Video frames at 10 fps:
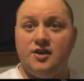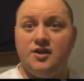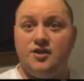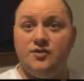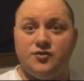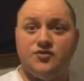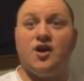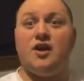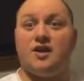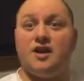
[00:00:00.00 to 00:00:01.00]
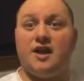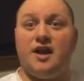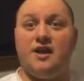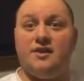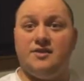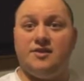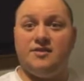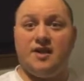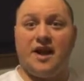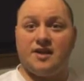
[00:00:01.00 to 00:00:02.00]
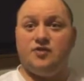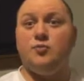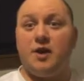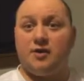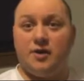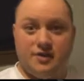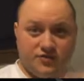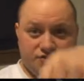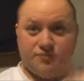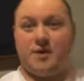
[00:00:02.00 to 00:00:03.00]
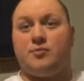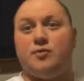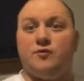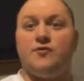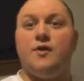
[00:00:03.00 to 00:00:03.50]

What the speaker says: you suck and I can do better and this is my proof.